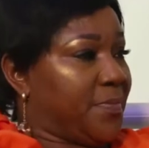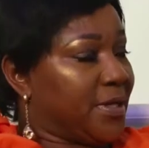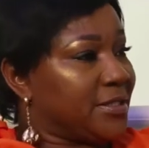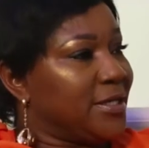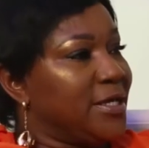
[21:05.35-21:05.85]

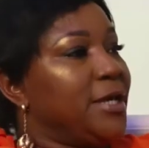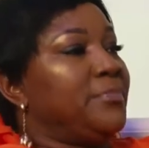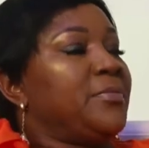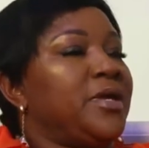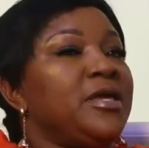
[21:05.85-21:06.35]
pants?
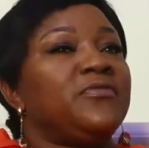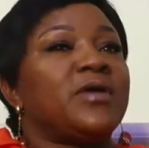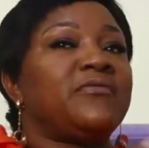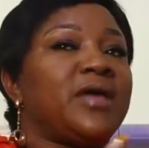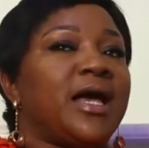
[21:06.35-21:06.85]
But if you
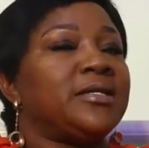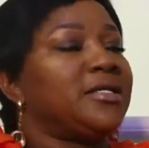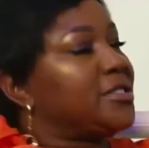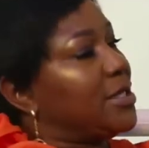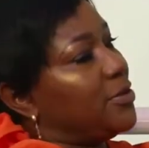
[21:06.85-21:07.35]
have a handy
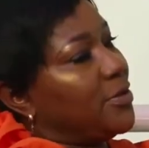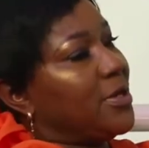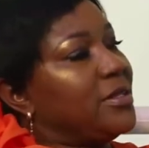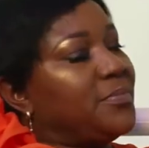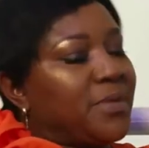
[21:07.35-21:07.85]
tailor,
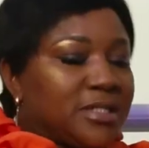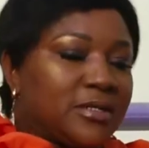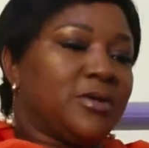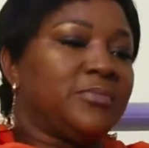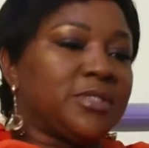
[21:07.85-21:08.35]
the person
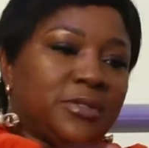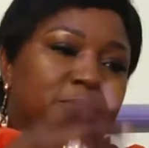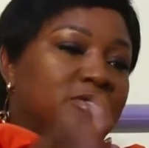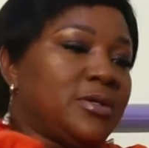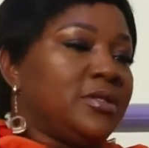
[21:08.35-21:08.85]
comes in, you
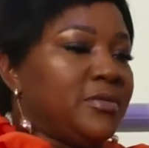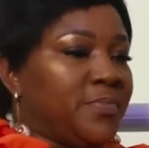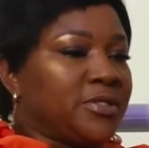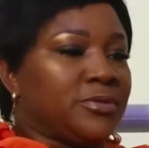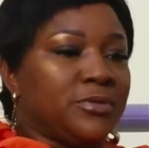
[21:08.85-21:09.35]
just call on the
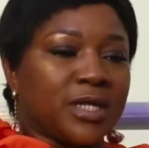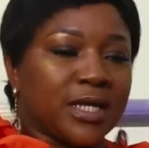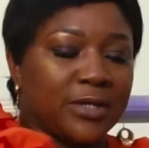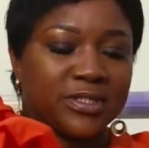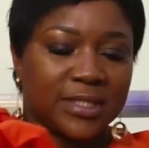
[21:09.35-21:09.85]
person, okay,
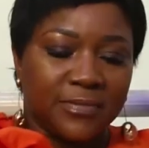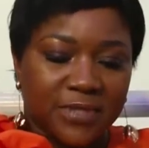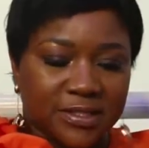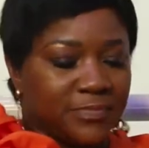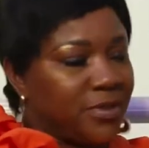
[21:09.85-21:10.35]
can you slim
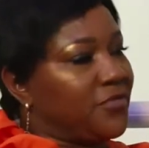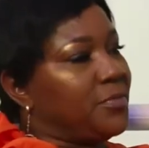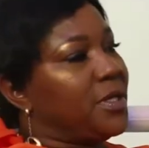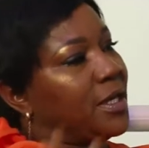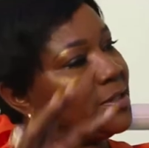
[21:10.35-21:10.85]
this a bit for
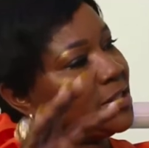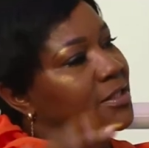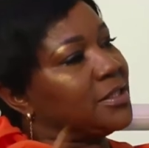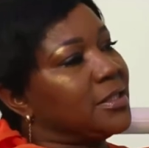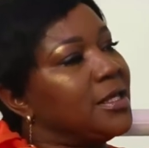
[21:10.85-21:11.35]
me and take
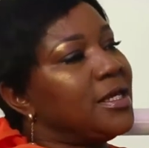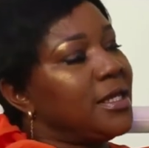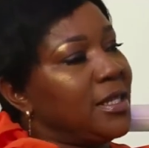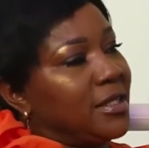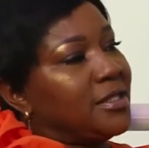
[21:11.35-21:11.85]
the
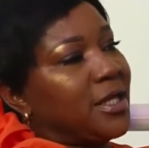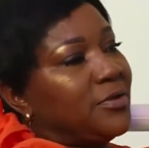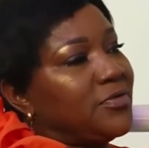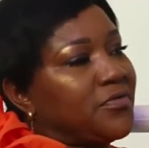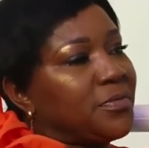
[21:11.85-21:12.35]
length
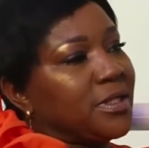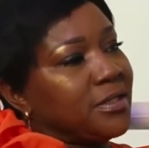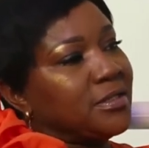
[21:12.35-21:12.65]
down for me?